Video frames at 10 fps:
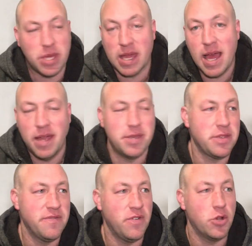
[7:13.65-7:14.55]
You can't,
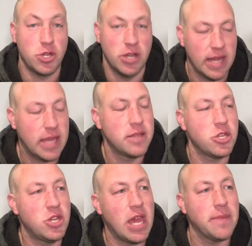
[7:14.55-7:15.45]
unfortunately. It's a
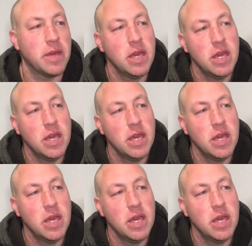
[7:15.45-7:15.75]
shame.